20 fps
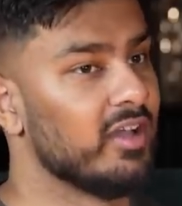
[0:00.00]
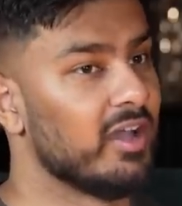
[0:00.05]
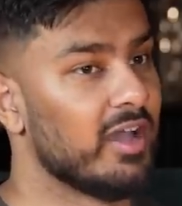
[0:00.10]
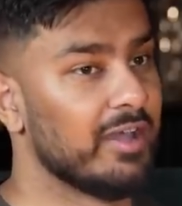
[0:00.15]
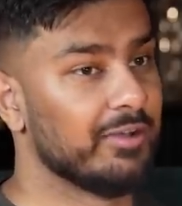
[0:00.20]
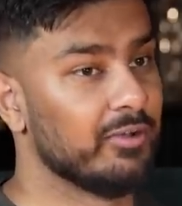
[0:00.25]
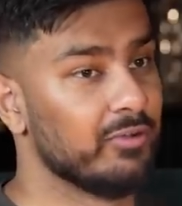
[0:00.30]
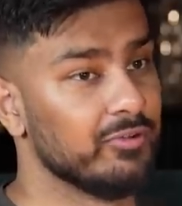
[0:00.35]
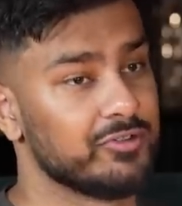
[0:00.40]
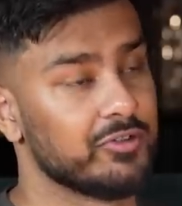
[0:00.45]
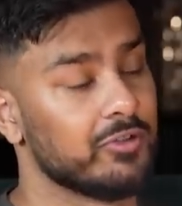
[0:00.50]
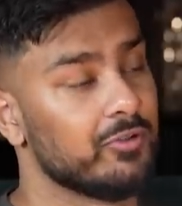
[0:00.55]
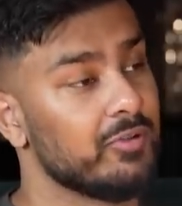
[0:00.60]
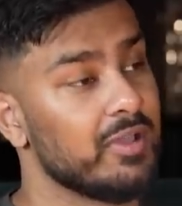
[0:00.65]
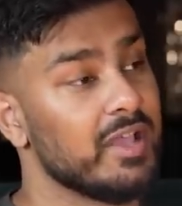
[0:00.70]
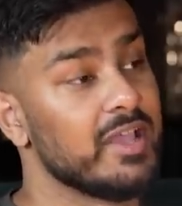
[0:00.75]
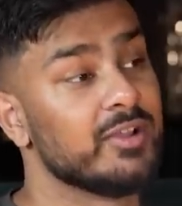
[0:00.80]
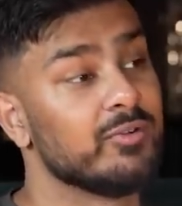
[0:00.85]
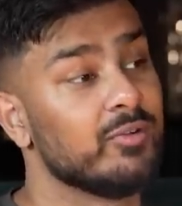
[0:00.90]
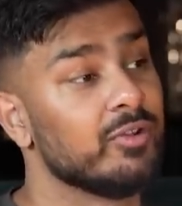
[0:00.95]
I don't tell
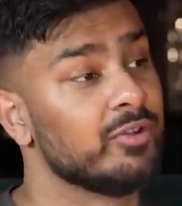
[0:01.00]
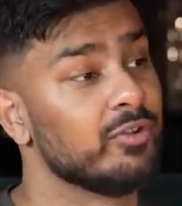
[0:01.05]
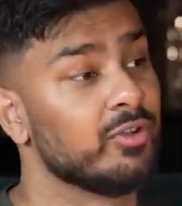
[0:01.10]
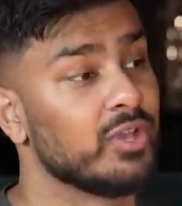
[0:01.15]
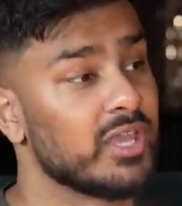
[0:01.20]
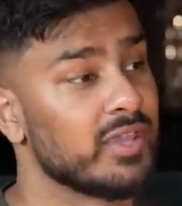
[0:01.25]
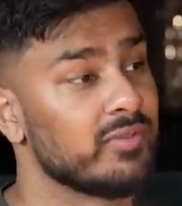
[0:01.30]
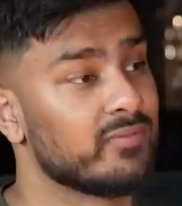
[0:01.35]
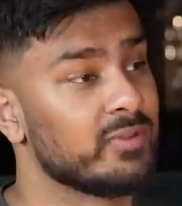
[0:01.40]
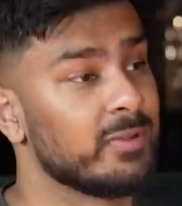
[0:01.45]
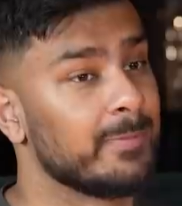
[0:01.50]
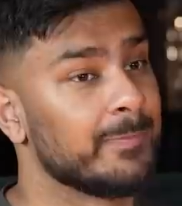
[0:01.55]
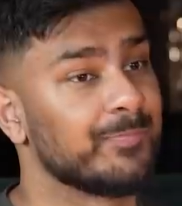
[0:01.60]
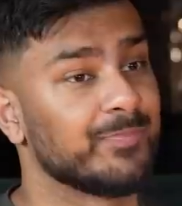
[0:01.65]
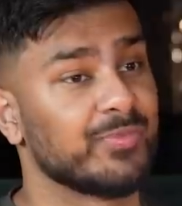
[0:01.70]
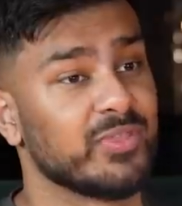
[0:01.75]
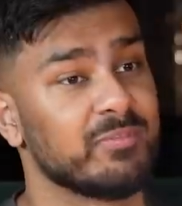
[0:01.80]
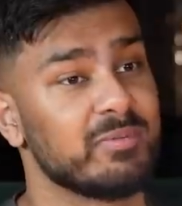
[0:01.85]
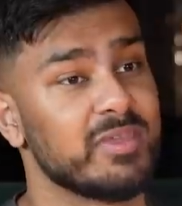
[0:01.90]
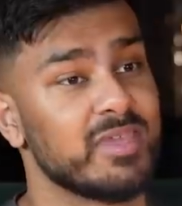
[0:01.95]
anyone, not even
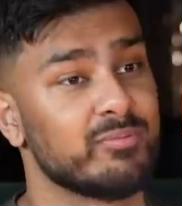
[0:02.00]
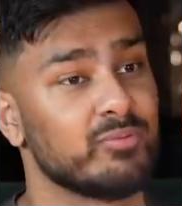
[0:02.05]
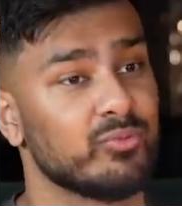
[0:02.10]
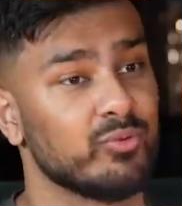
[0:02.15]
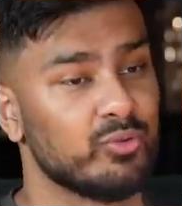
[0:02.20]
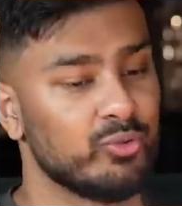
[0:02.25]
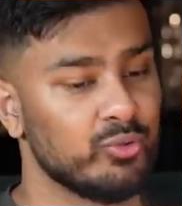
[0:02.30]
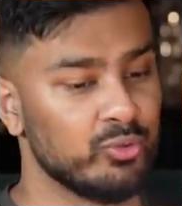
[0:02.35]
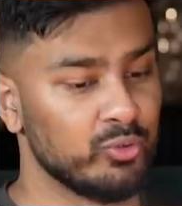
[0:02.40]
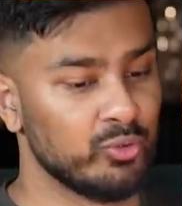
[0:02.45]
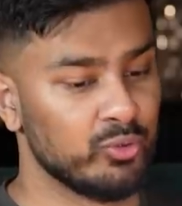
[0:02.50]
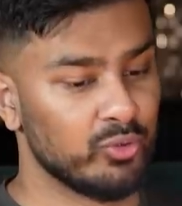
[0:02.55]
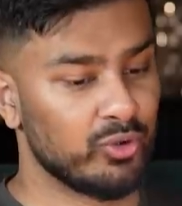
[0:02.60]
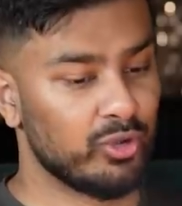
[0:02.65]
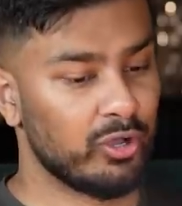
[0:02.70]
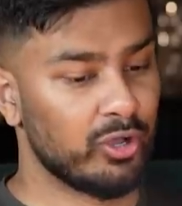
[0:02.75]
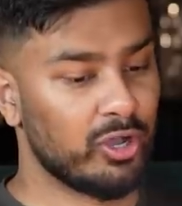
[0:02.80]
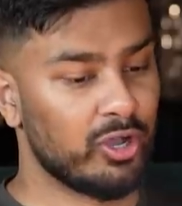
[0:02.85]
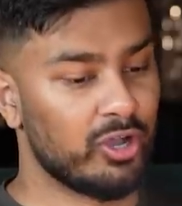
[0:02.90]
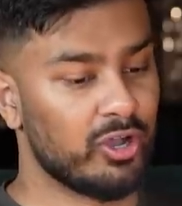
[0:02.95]
the people who
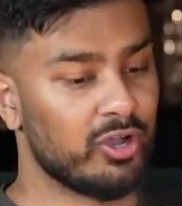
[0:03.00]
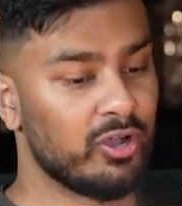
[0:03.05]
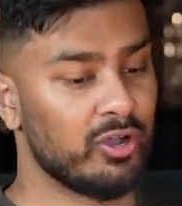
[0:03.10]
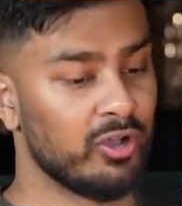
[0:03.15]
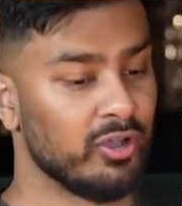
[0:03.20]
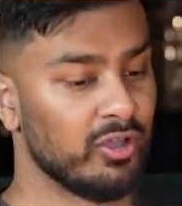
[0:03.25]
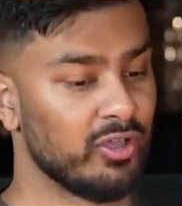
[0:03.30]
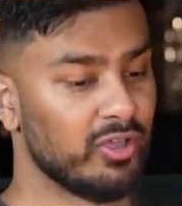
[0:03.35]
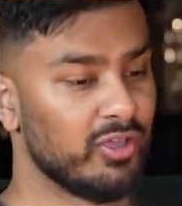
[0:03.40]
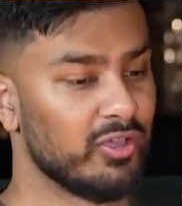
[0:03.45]
are.